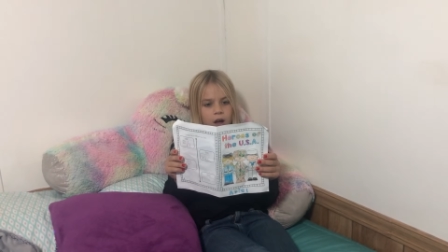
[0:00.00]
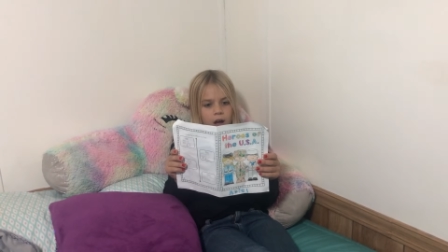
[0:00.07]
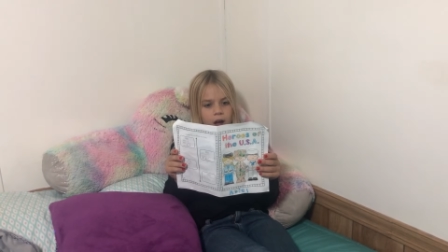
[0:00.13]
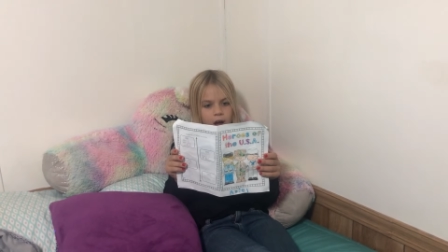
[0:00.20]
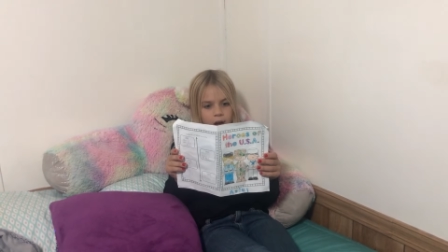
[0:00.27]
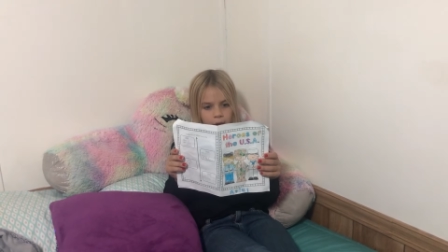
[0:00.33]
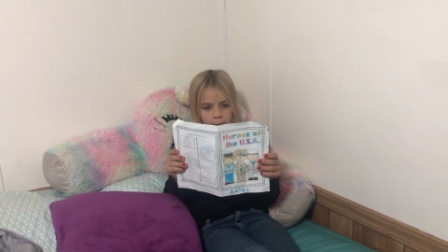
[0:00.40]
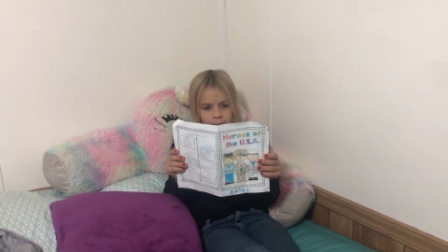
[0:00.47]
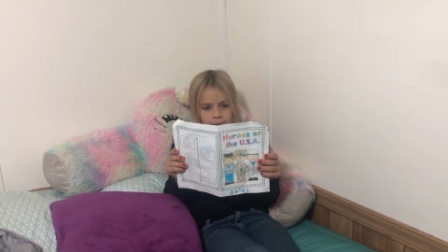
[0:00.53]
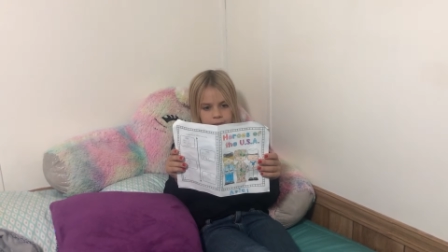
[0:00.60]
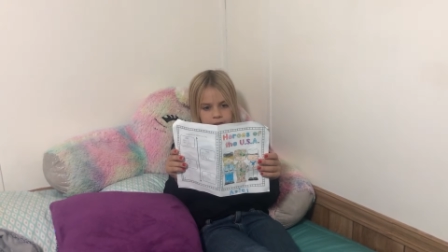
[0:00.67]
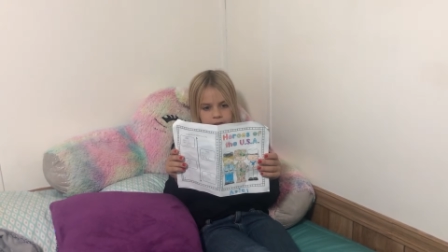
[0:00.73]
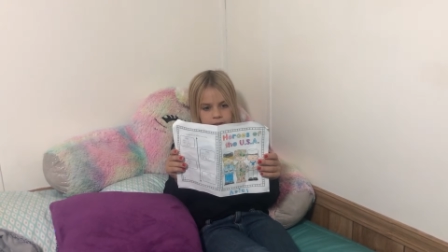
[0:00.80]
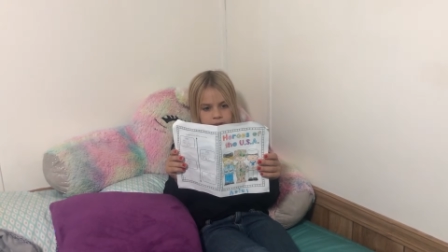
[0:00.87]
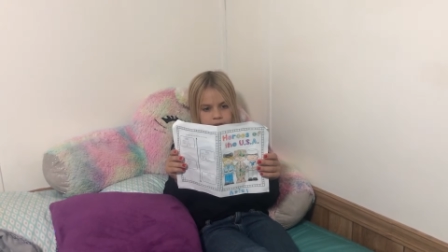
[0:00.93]
um,
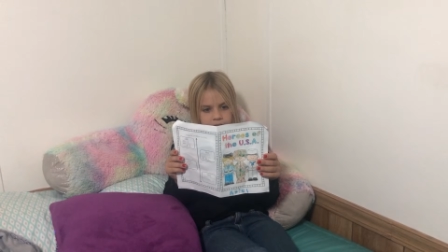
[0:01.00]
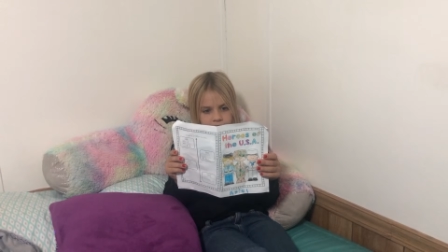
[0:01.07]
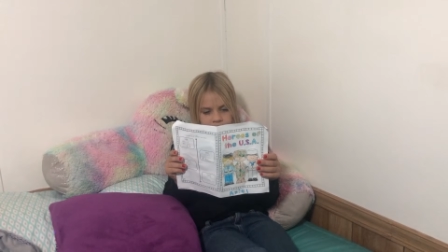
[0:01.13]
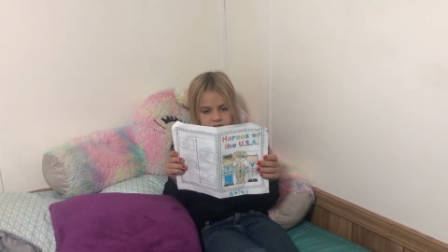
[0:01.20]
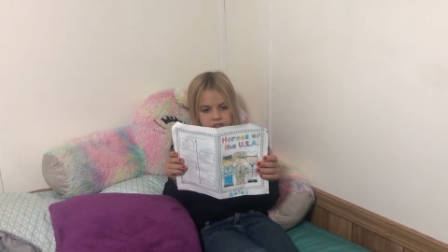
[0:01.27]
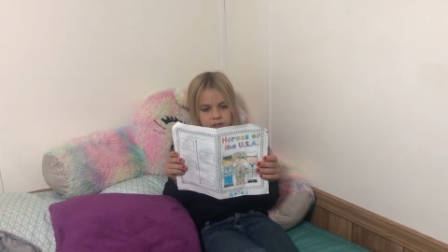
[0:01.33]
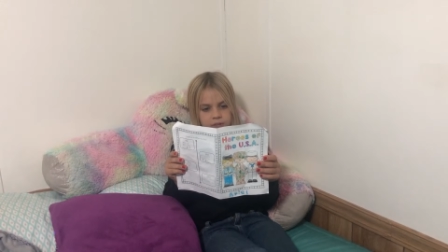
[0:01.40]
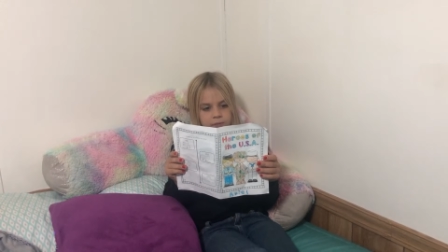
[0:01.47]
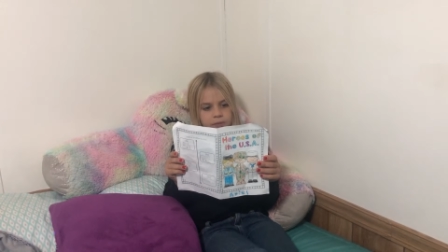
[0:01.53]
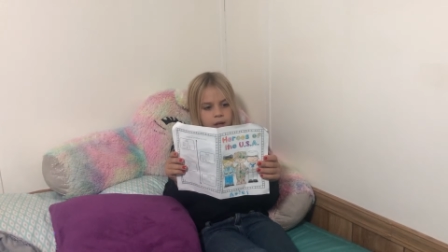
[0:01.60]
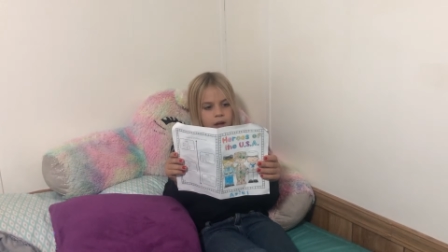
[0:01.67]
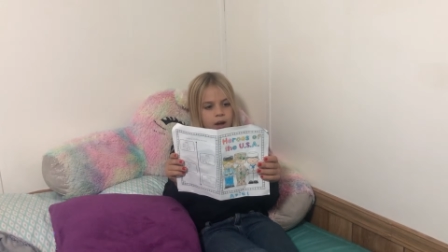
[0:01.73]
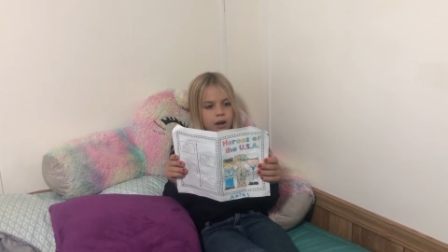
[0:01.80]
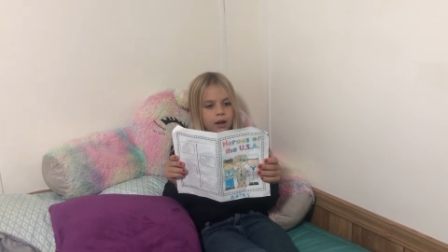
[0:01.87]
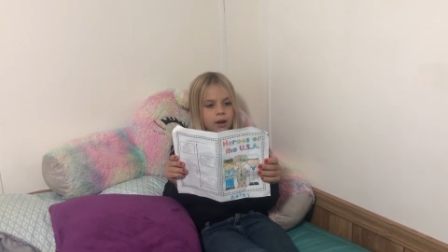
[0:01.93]
each of
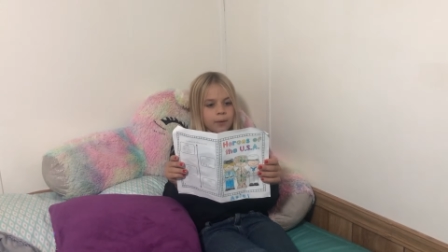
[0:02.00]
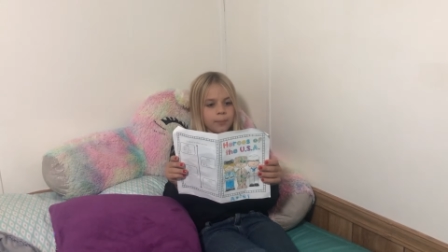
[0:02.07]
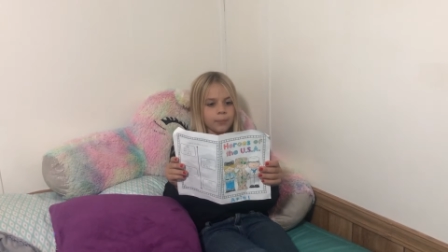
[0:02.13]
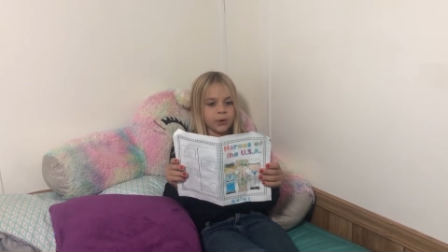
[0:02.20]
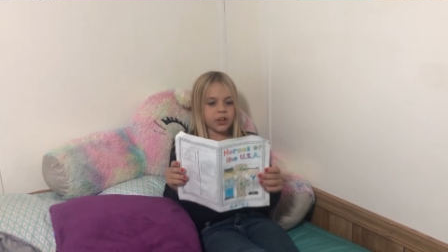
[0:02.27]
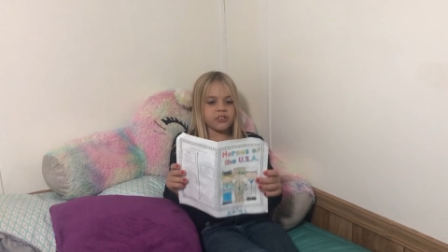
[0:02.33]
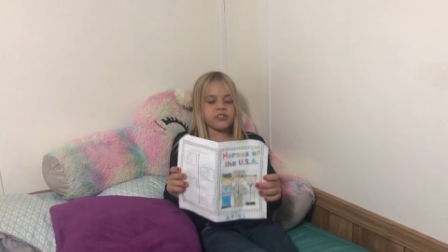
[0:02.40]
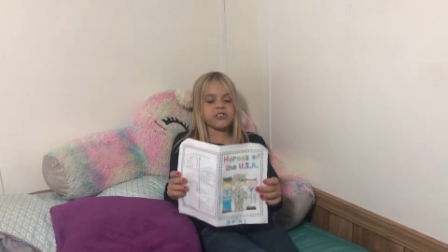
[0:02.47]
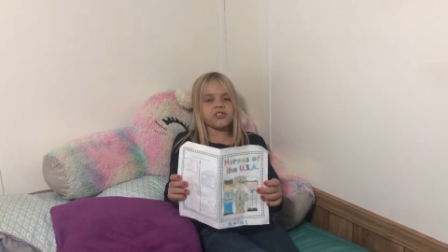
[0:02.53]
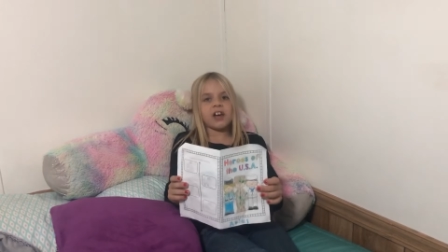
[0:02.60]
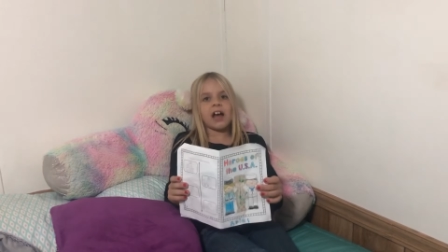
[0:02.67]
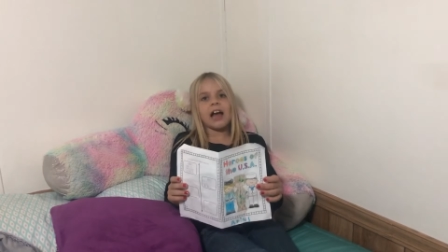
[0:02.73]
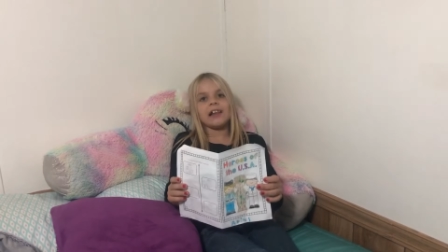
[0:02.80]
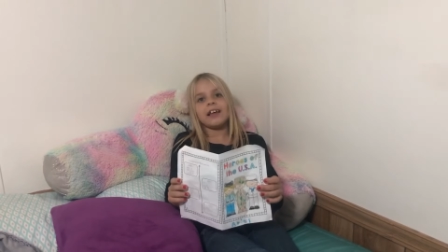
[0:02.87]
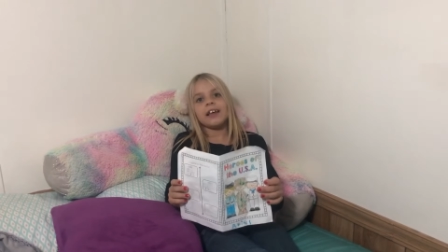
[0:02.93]
the branches
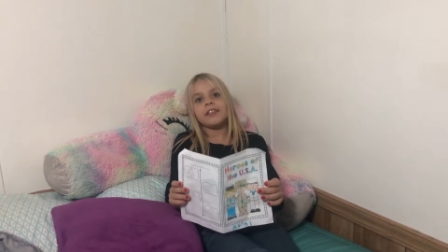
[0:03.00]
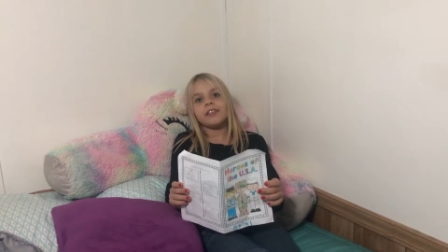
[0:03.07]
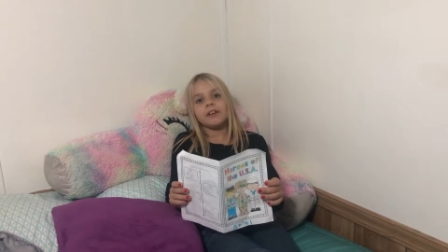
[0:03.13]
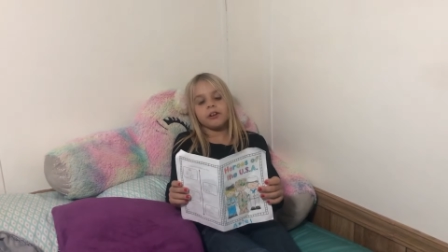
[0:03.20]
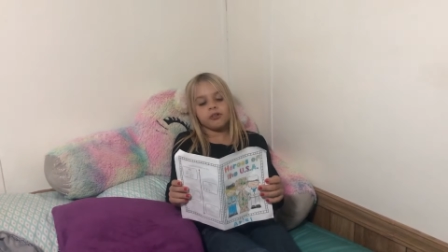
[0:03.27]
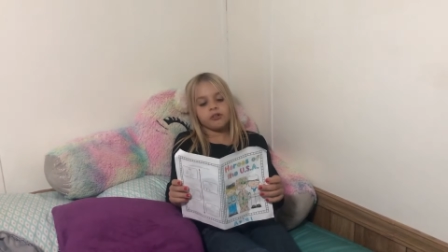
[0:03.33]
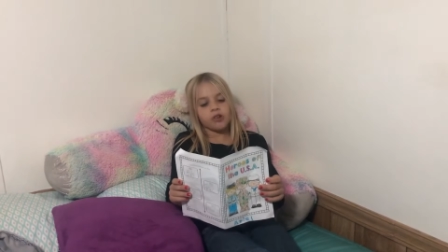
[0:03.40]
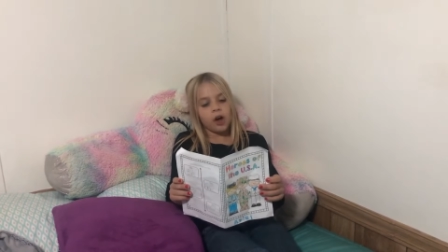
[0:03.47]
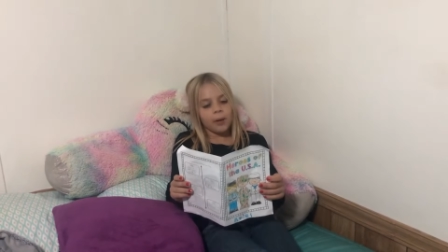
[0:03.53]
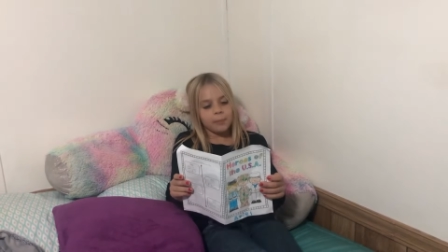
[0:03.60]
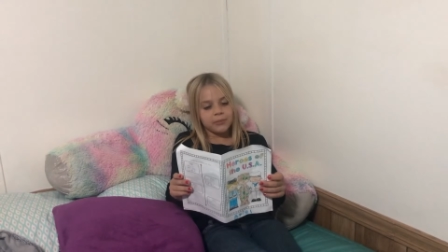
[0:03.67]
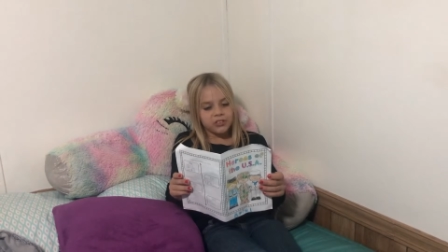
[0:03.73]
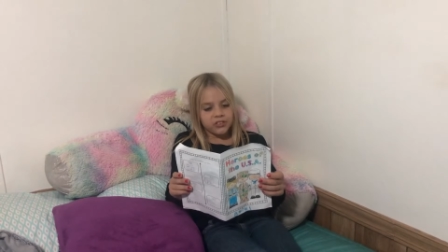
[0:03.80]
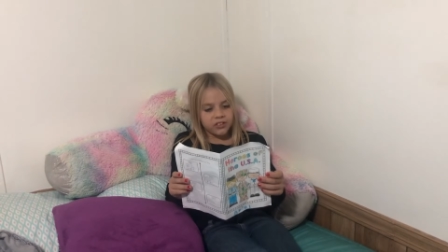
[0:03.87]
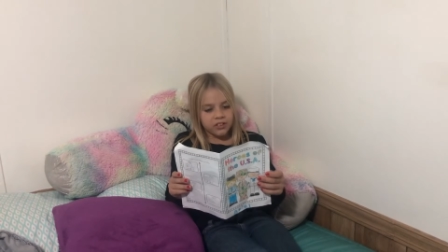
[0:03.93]
highlight their
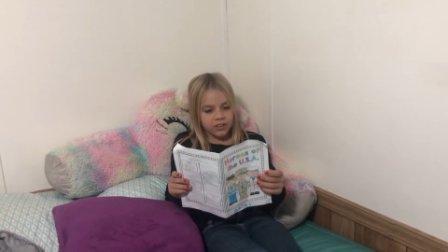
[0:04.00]
jobs.